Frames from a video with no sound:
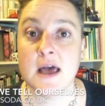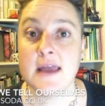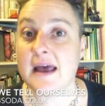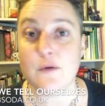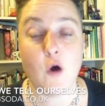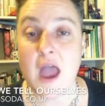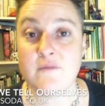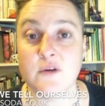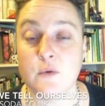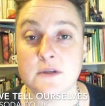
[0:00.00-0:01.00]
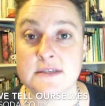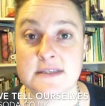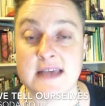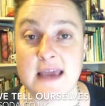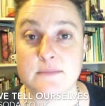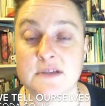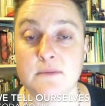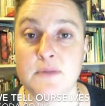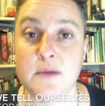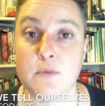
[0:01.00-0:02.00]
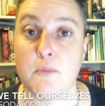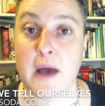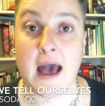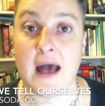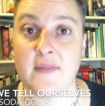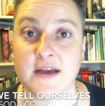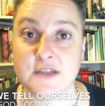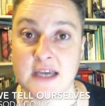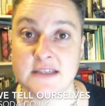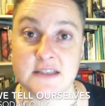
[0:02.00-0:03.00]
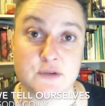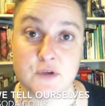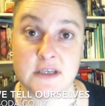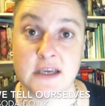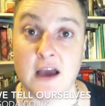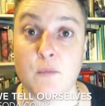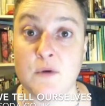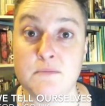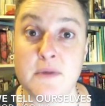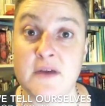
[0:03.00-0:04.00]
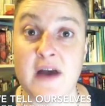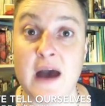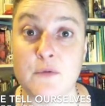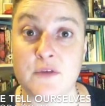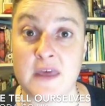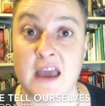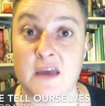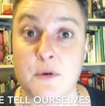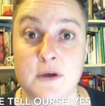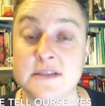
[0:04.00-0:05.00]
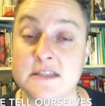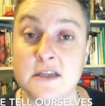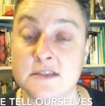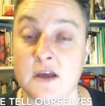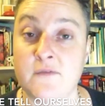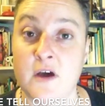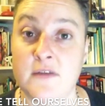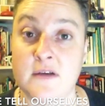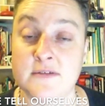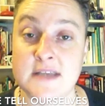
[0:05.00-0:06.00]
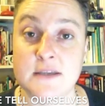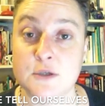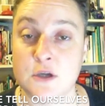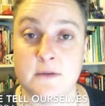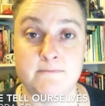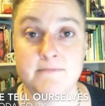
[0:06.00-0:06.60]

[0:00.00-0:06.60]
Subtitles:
Now, not everyone's the same. Some people pair their change their drinking up with a bit of a health kick because it does divert their attention.